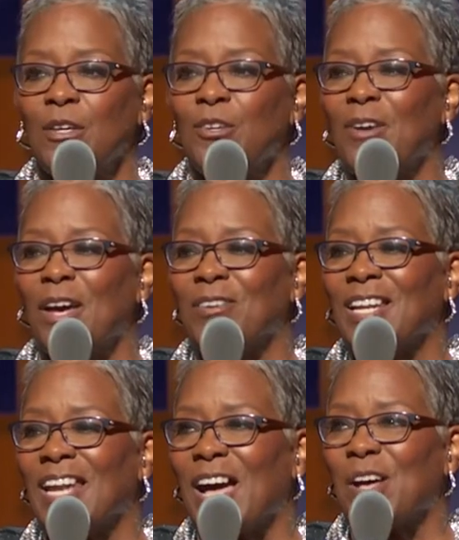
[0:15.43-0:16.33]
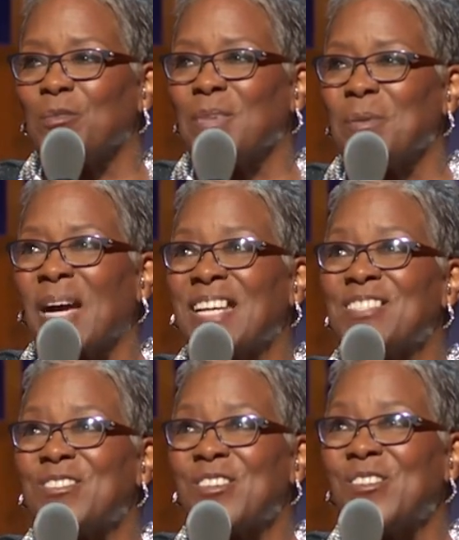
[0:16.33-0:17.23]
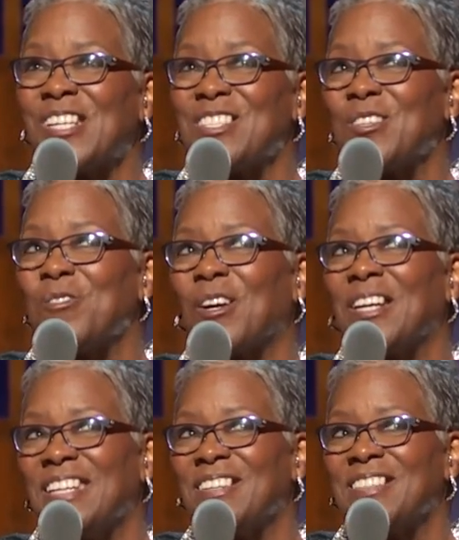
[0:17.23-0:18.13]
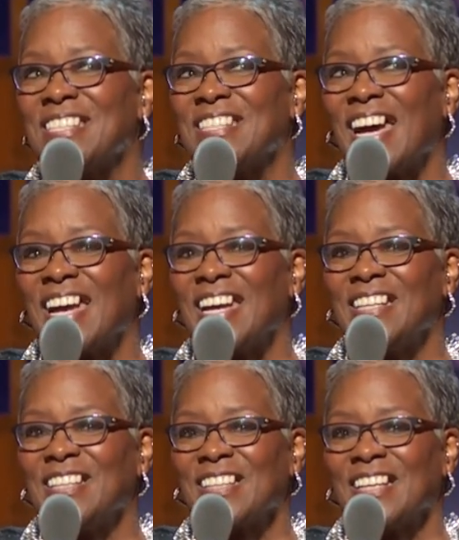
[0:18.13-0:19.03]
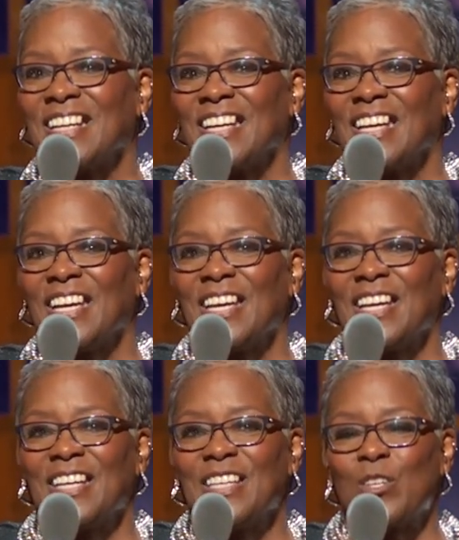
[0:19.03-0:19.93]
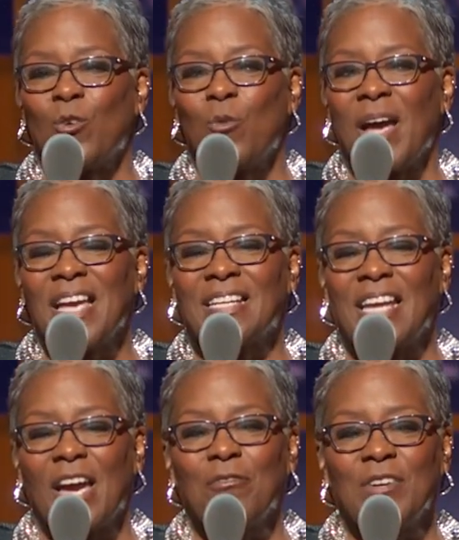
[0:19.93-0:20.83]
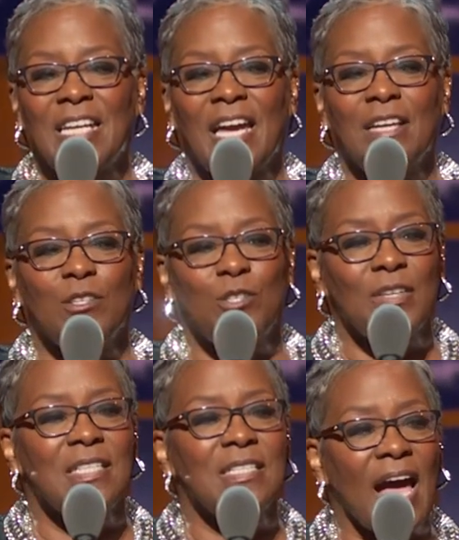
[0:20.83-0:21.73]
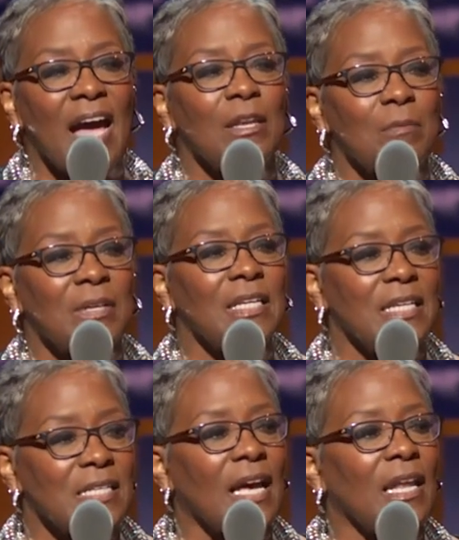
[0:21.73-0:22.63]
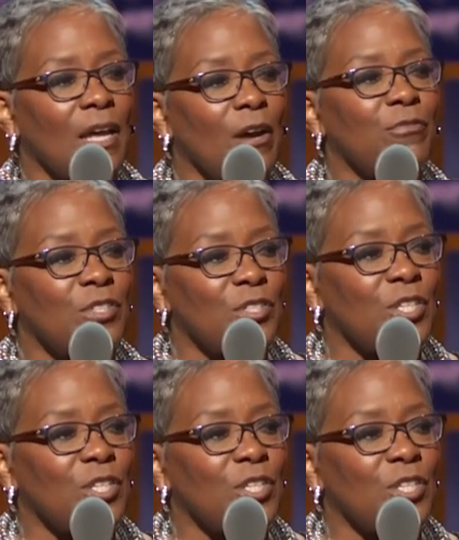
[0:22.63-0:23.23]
You have allowed me, my students who are here tonight, to awaken every day to do exactly what it is I love to